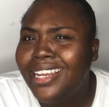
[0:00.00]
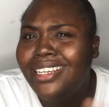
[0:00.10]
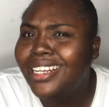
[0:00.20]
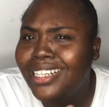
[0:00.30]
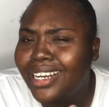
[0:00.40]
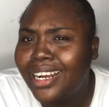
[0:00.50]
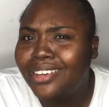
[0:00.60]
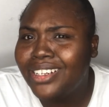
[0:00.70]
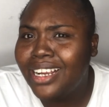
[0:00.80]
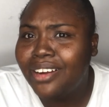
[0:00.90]
needed
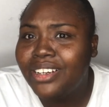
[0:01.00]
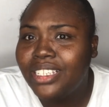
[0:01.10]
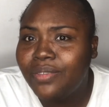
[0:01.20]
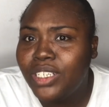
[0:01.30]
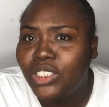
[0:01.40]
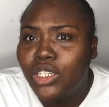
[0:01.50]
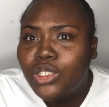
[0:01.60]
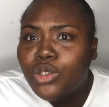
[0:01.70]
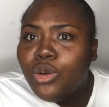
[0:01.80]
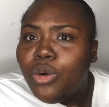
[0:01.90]
a reservation
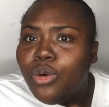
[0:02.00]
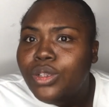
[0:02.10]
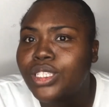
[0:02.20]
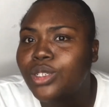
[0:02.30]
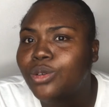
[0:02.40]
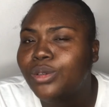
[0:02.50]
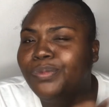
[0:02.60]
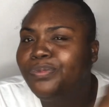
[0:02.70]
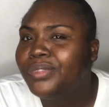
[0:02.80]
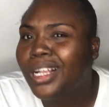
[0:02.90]
to go, so
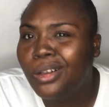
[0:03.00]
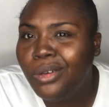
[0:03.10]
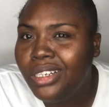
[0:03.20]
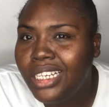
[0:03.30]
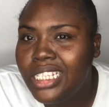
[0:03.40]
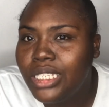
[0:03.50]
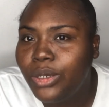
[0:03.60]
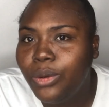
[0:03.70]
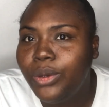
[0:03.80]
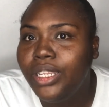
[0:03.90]
I couldn't get to
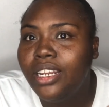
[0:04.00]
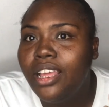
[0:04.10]
go in.